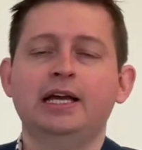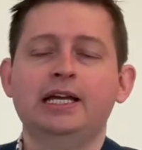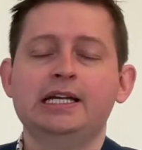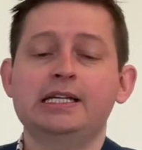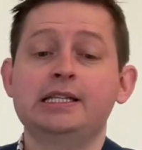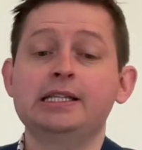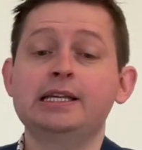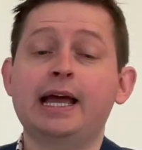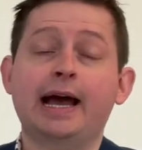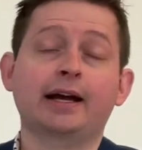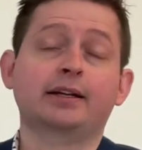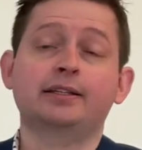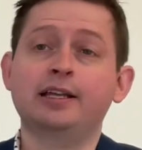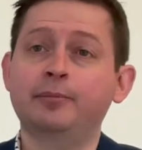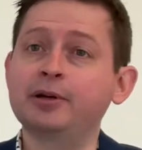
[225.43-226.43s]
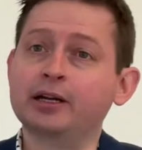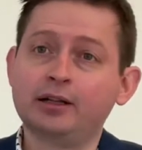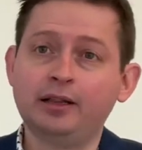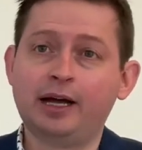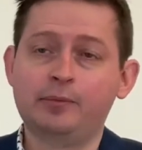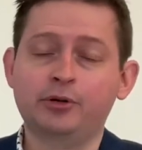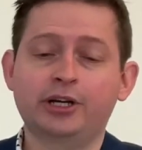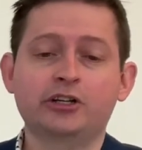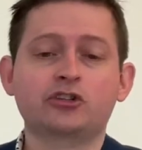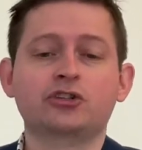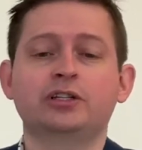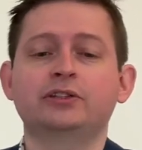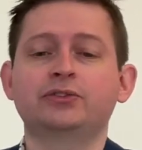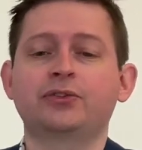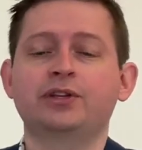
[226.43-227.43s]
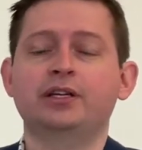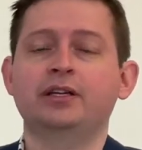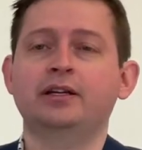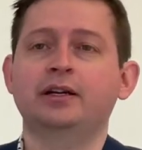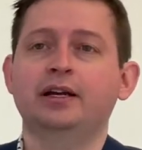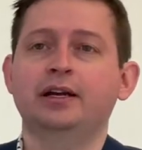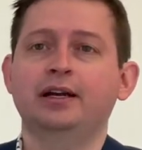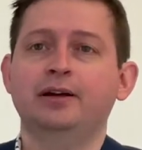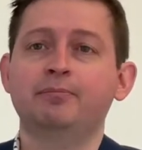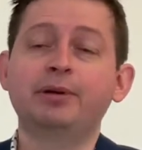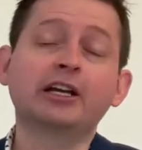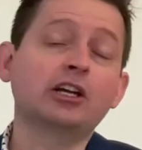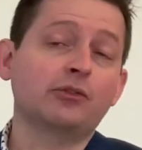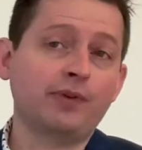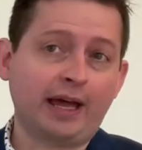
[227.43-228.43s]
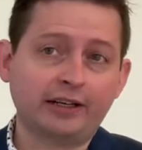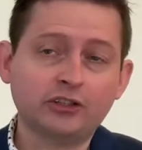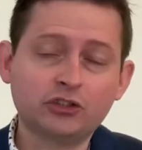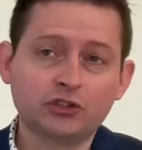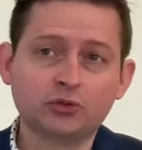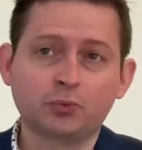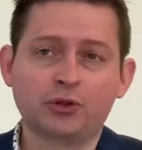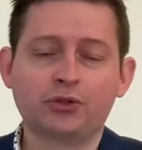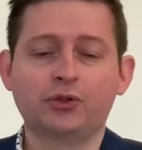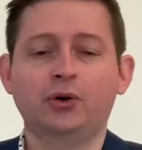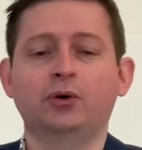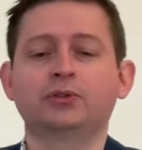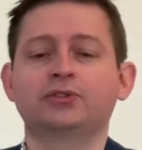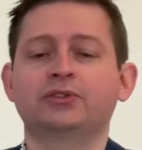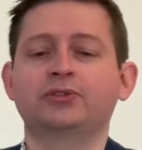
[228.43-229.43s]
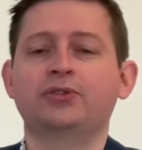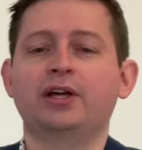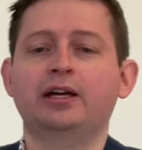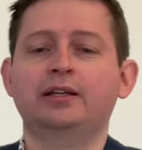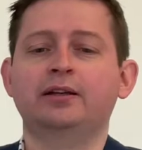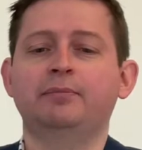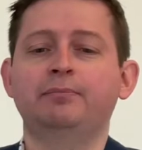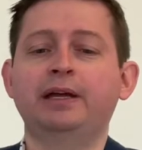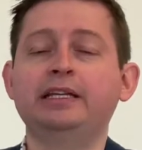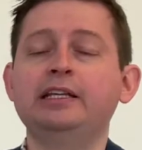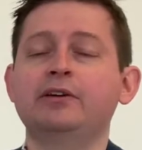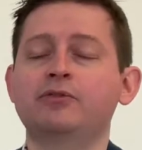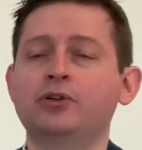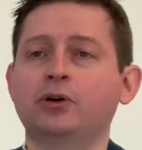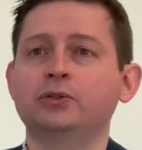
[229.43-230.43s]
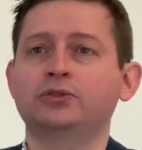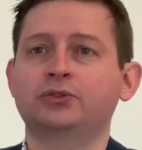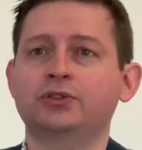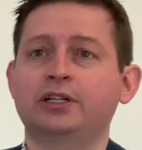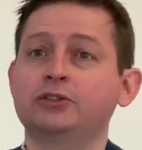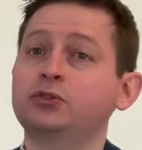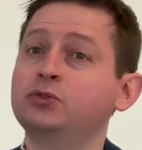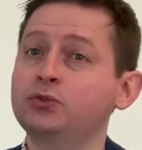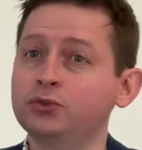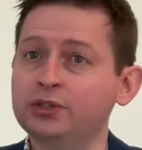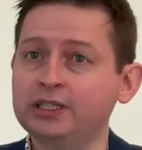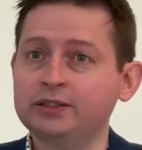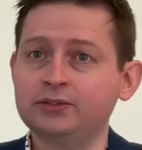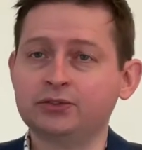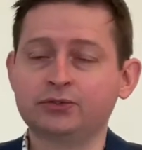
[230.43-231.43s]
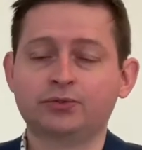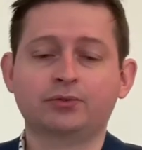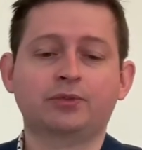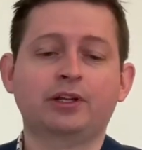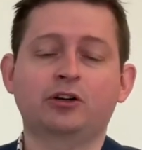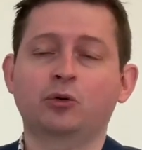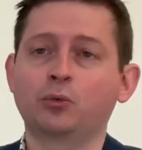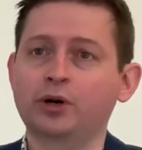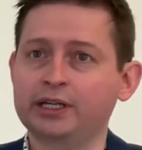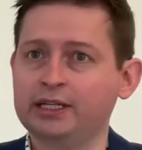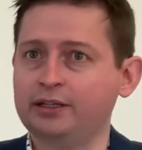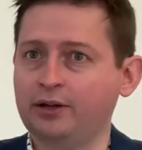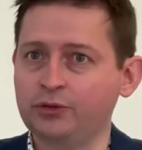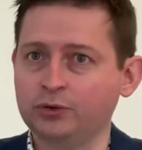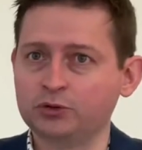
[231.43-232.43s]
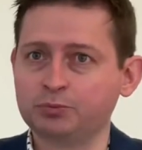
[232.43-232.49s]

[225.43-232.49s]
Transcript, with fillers: In the academic collaborations, the big advantages with those is that many of those students that are working on those